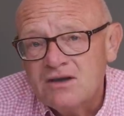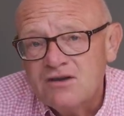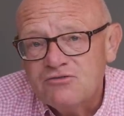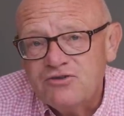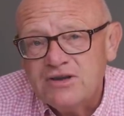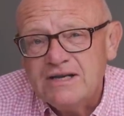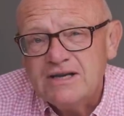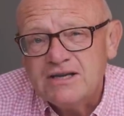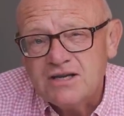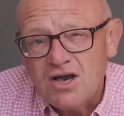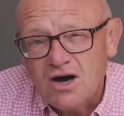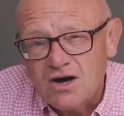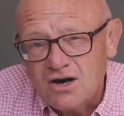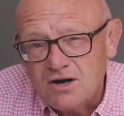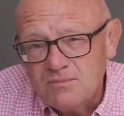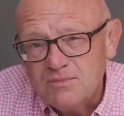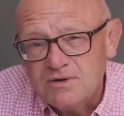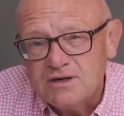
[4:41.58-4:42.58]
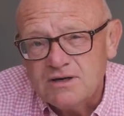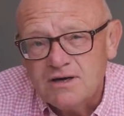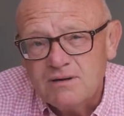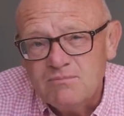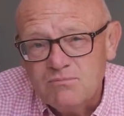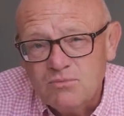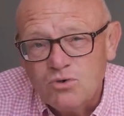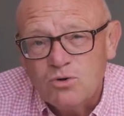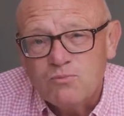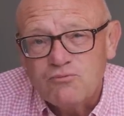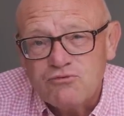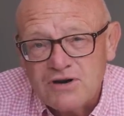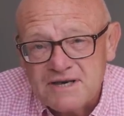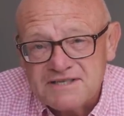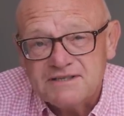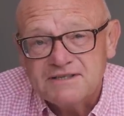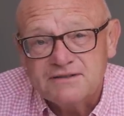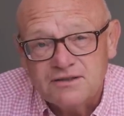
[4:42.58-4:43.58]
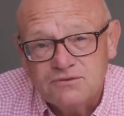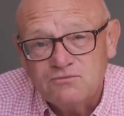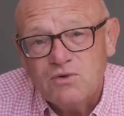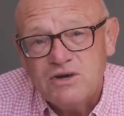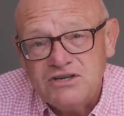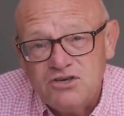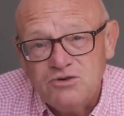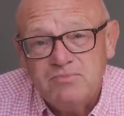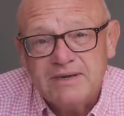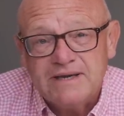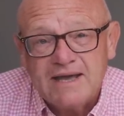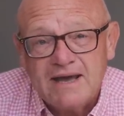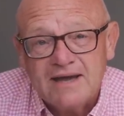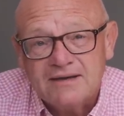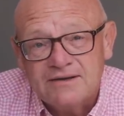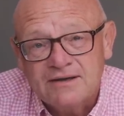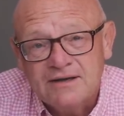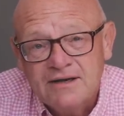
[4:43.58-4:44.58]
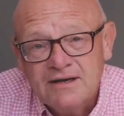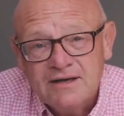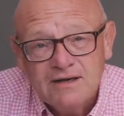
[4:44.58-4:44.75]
feeling calmer and more present than when you began,